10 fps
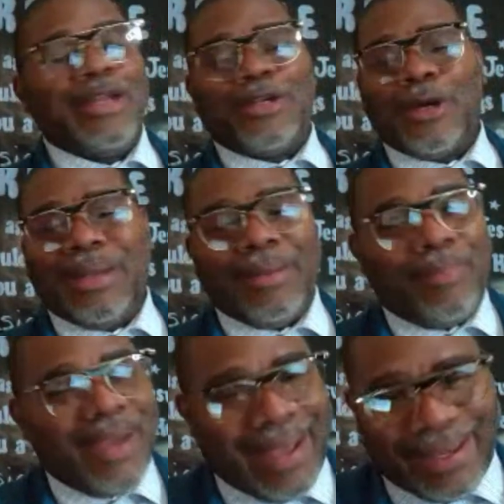Oh, I'm
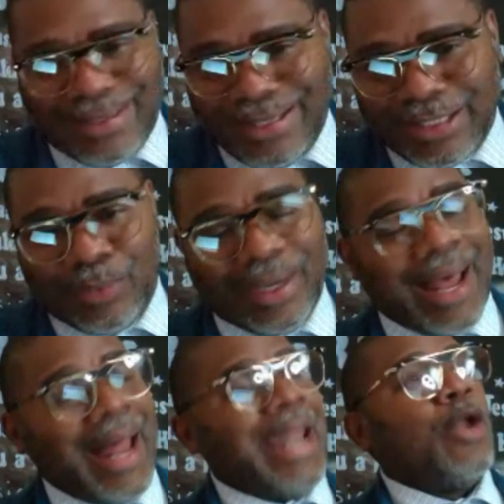determined to pass
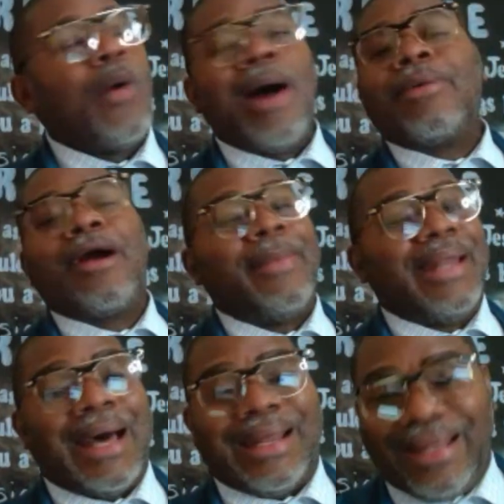this one. I know I'm
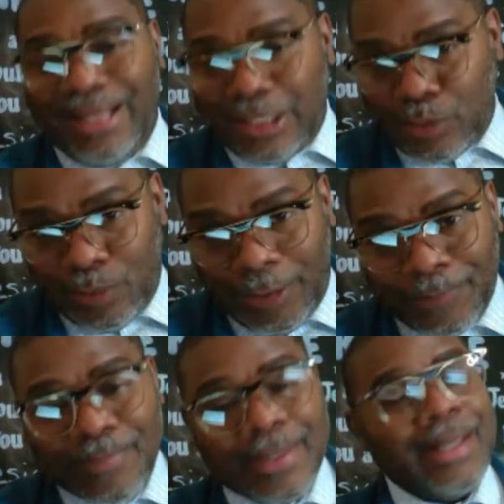coming out of this
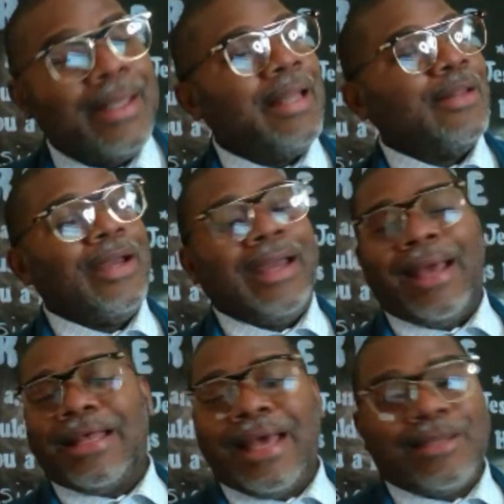one.
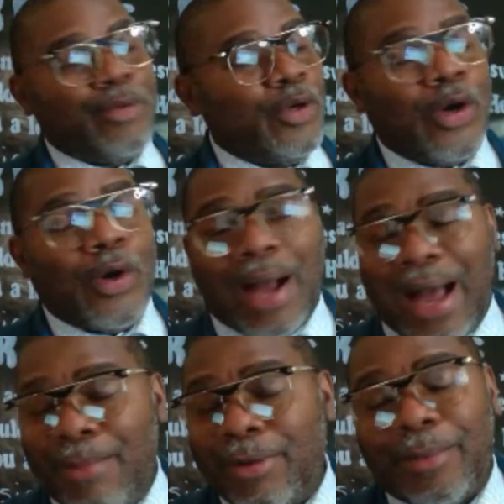Hallelujah. As pure go,
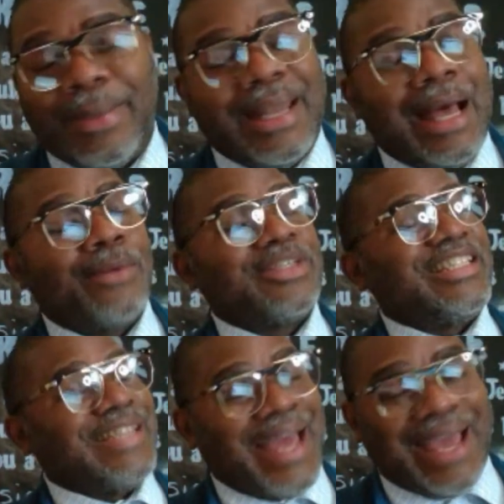I'm coming out
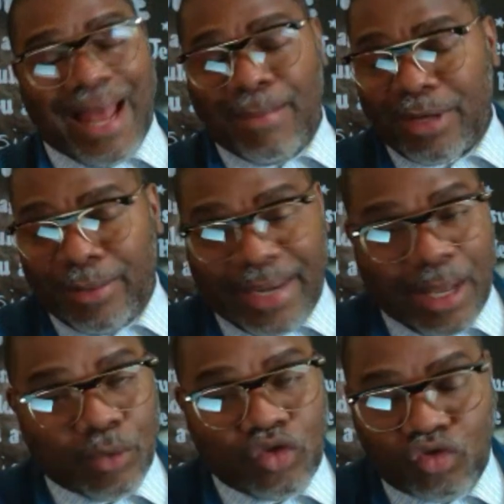shine. I'm coming
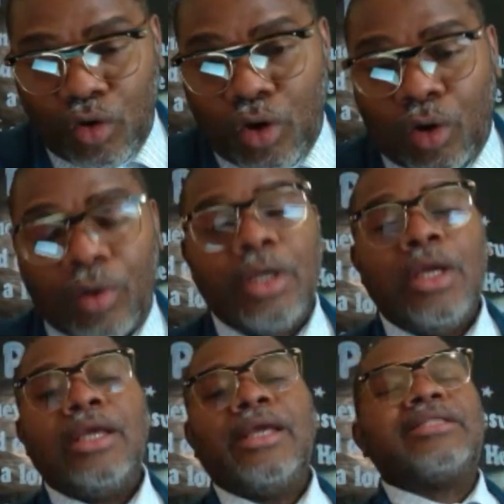out strong.
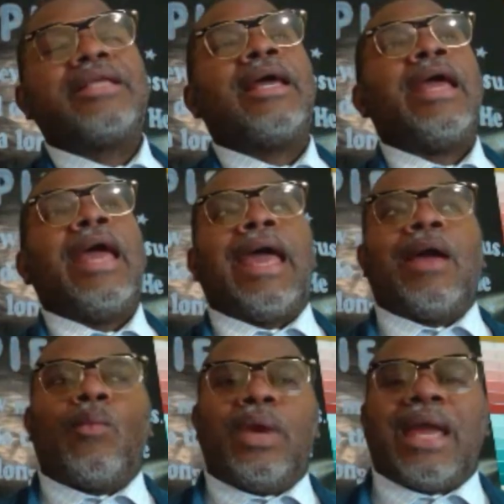You understand? And
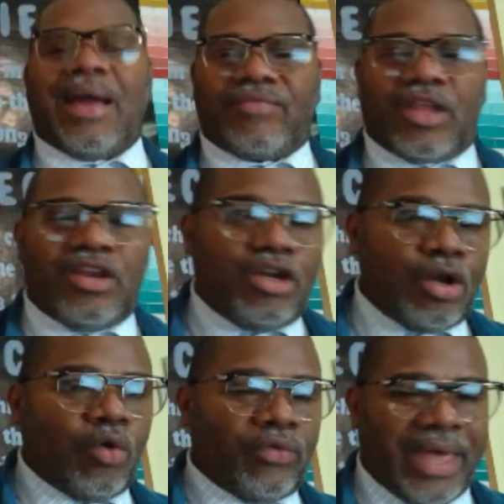we have to know
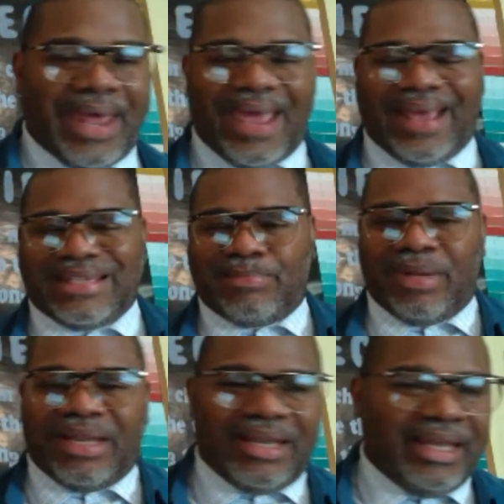that as
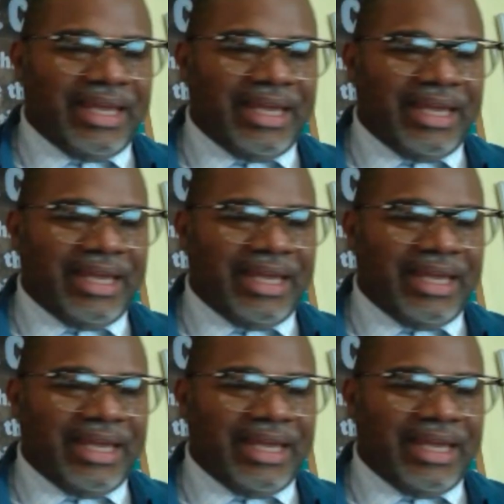believers.